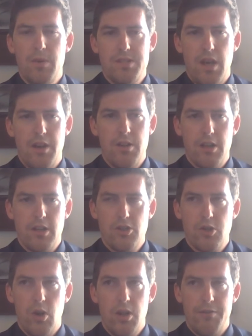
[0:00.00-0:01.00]
was under the
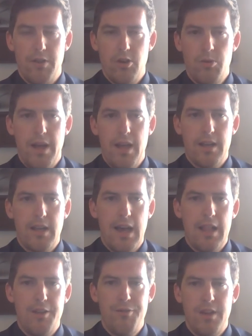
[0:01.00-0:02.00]
control of the Umayyad
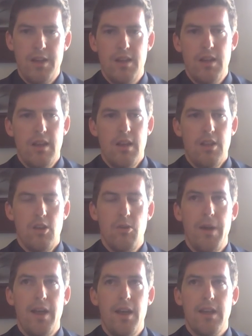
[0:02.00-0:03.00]
Caliphate. The
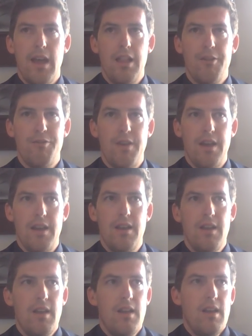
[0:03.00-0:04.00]
Umayyad Caliphate
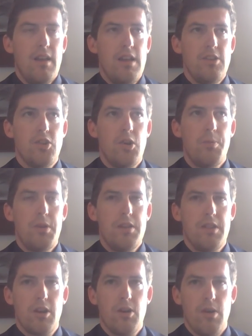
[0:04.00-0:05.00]
interpreted
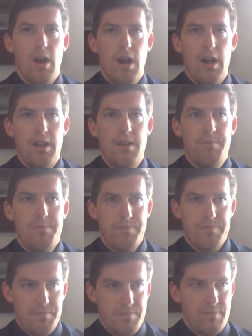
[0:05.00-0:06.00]
the Quran
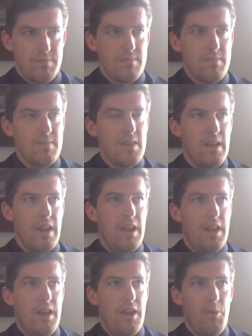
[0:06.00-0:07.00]

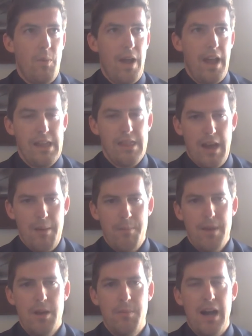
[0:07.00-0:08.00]
in a way that
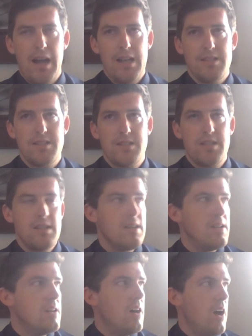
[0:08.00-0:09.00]
minimized
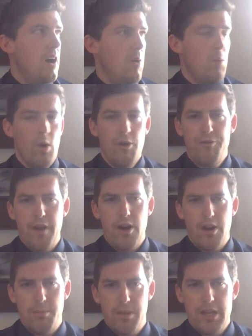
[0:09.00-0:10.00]
uh,
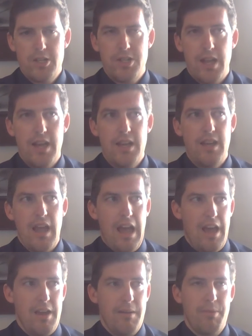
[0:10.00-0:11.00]
warfare and bloodshed
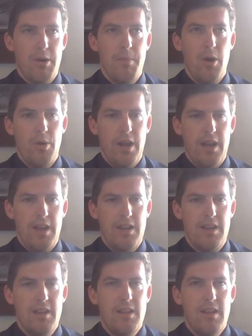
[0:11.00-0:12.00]
and promoted
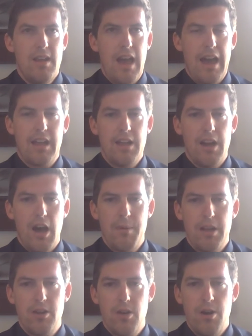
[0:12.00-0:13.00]

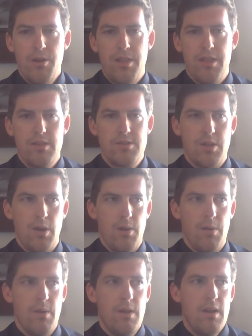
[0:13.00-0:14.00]
economic growth.
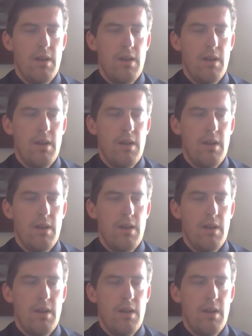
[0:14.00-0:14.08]
So